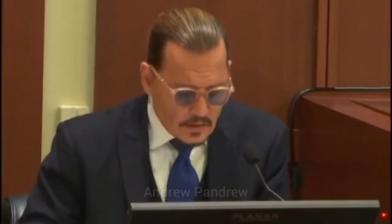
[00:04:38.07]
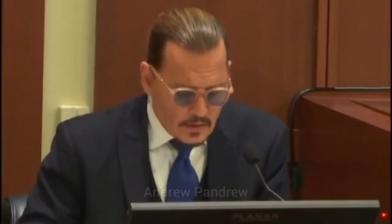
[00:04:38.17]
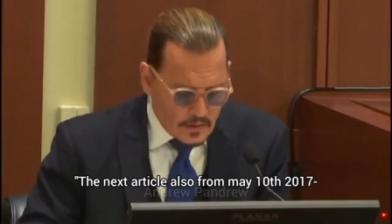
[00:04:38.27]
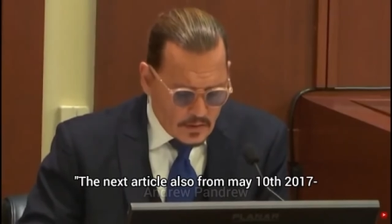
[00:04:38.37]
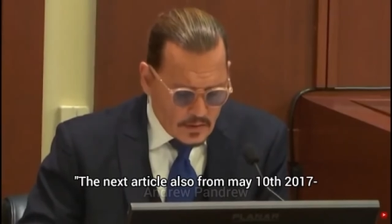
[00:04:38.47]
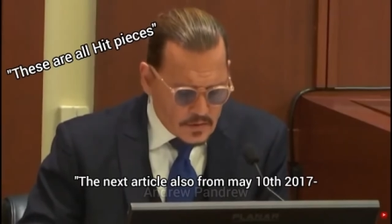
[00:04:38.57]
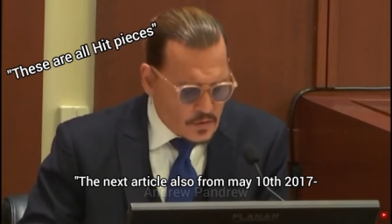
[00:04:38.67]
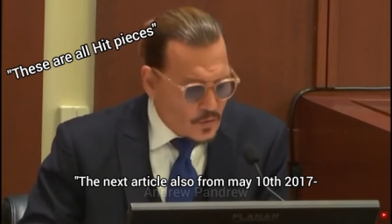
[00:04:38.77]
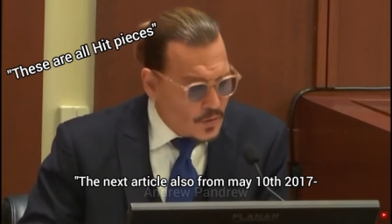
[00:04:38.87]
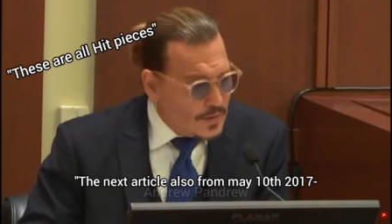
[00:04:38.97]
The next
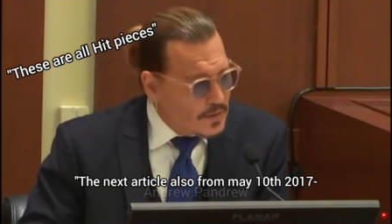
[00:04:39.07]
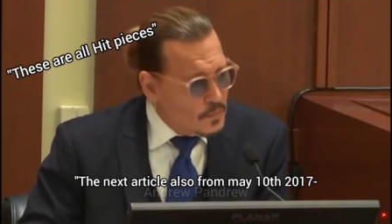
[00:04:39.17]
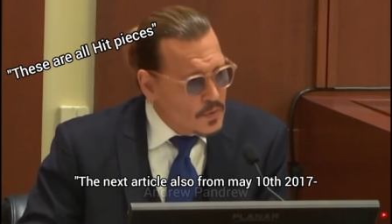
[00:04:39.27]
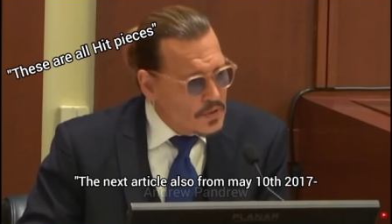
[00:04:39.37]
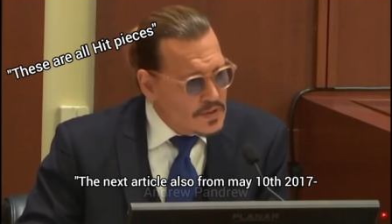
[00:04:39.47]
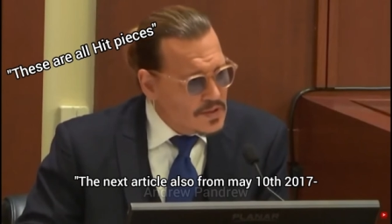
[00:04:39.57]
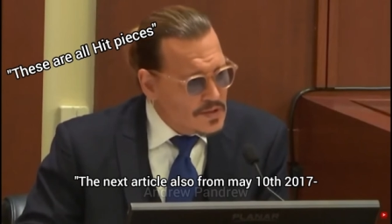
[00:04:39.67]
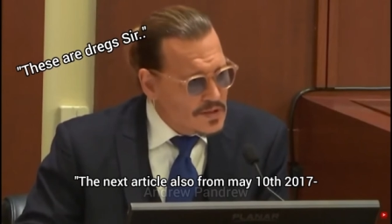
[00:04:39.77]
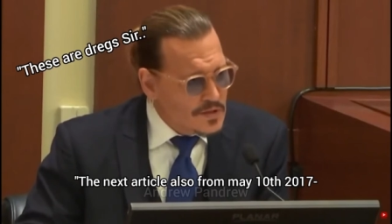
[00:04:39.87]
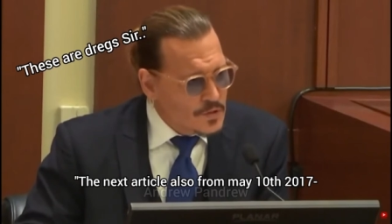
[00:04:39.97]
article, also from May
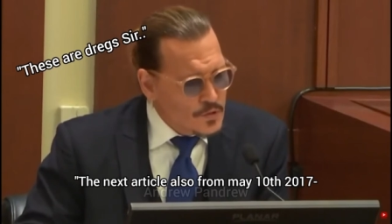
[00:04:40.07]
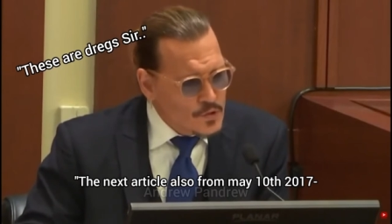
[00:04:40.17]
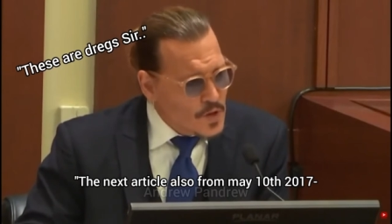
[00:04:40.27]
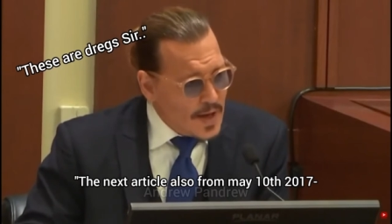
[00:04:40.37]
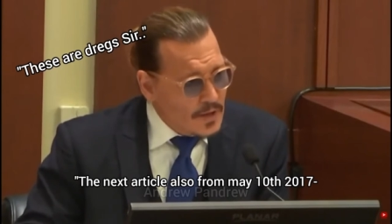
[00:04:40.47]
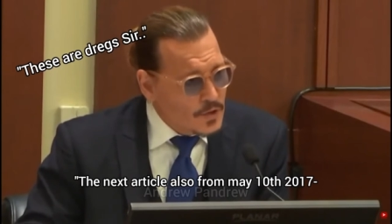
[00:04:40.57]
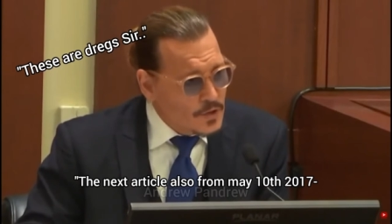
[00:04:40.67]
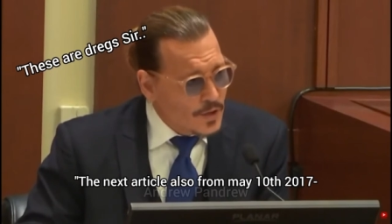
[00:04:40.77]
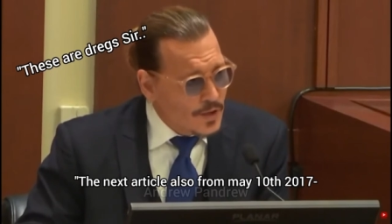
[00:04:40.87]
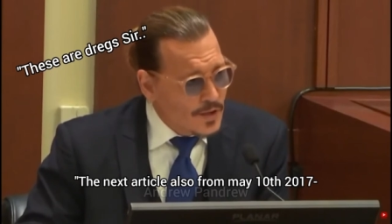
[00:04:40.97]
10,
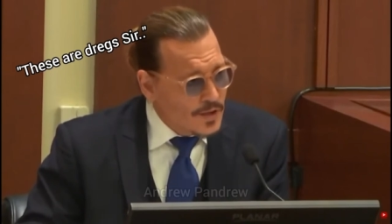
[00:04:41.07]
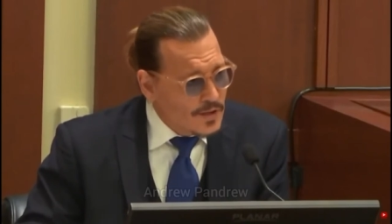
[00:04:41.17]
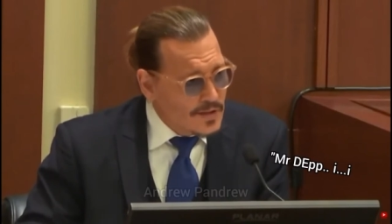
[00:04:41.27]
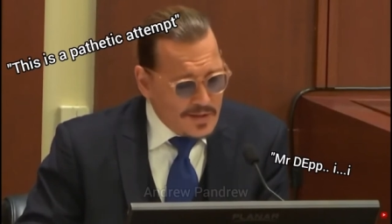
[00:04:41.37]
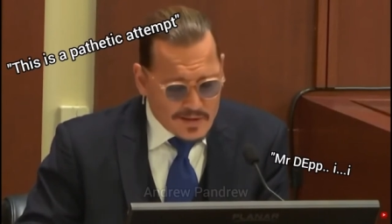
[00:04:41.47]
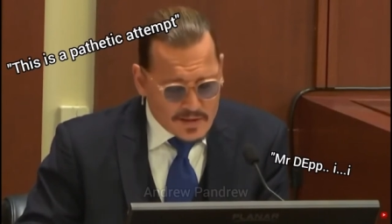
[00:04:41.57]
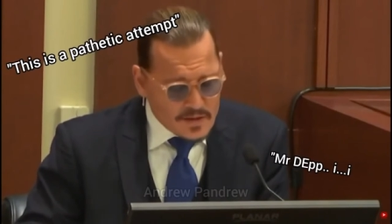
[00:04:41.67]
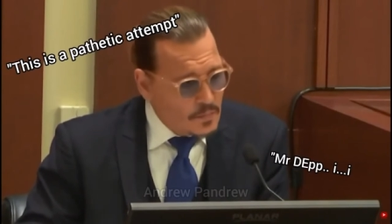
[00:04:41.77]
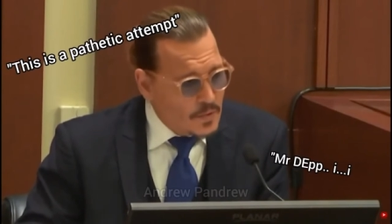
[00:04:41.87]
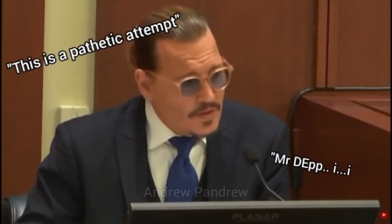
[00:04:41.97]
2017. Mr. Depp. This is a
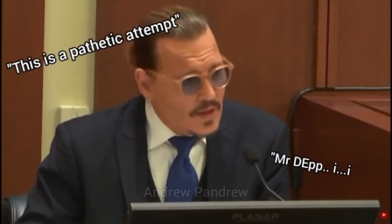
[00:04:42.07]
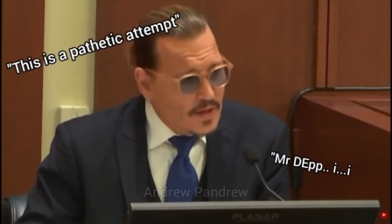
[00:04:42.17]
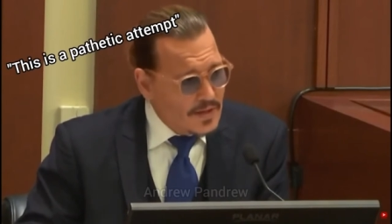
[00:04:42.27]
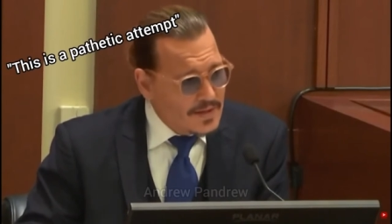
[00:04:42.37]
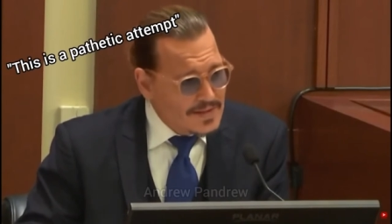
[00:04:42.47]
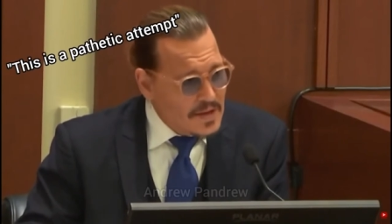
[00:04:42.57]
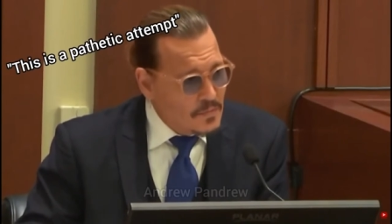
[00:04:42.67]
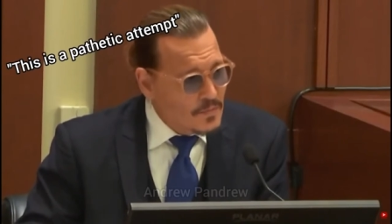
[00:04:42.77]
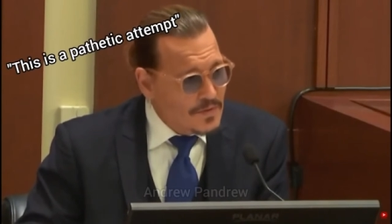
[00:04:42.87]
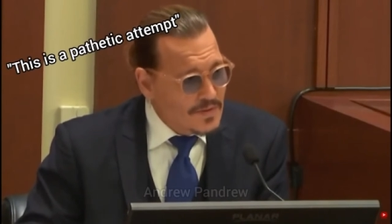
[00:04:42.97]
pathetic attempt.
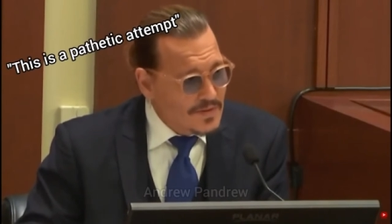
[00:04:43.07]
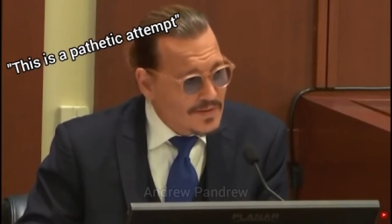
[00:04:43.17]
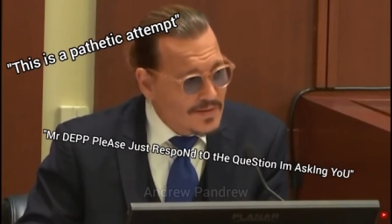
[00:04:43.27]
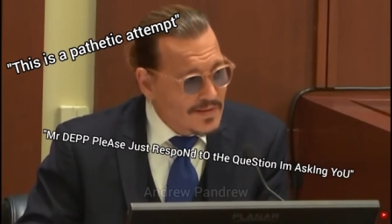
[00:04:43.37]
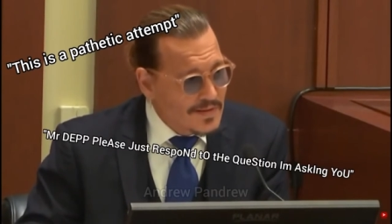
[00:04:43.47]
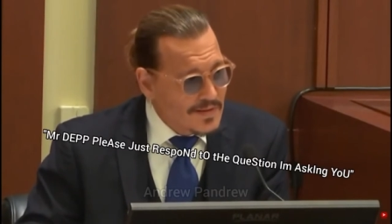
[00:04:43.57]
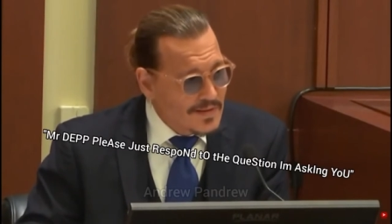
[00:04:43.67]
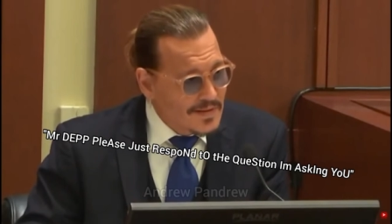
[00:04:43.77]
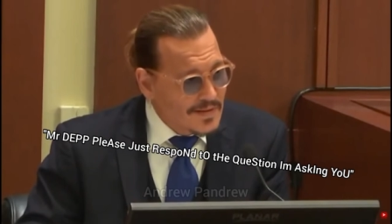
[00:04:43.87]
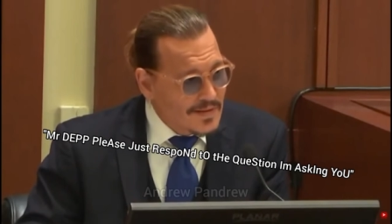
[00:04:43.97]
Mr. Depp,
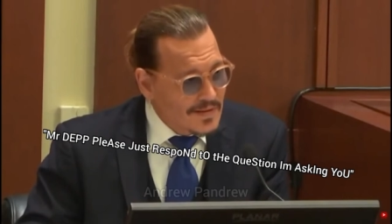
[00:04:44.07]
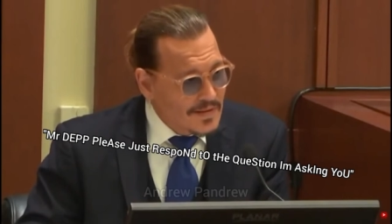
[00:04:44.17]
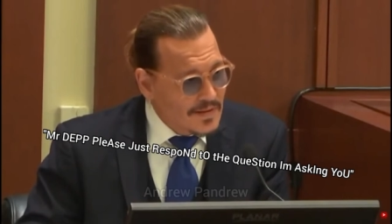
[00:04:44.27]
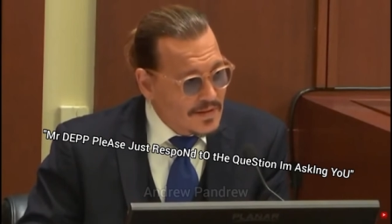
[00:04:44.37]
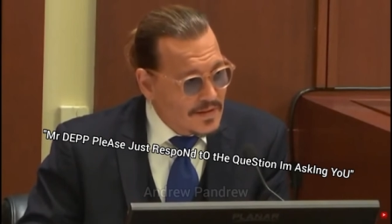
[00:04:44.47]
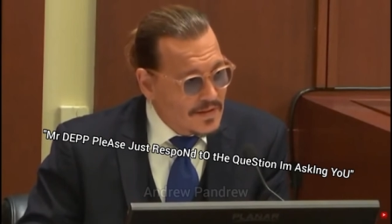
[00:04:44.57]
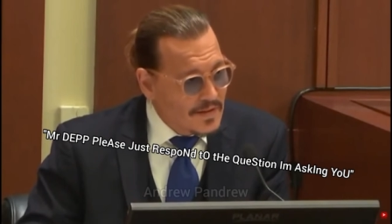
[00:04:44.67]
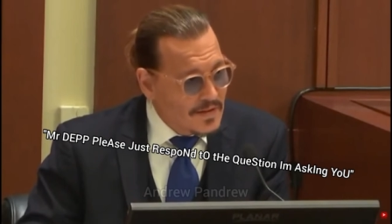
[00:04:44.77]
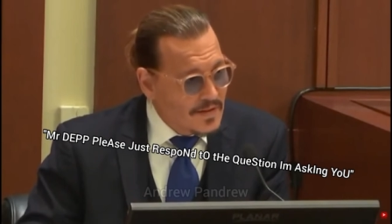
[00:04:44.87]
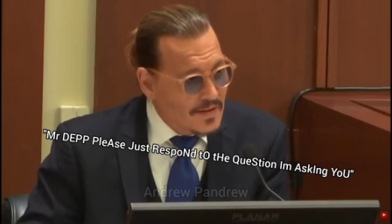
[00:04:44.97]
please just respond to the question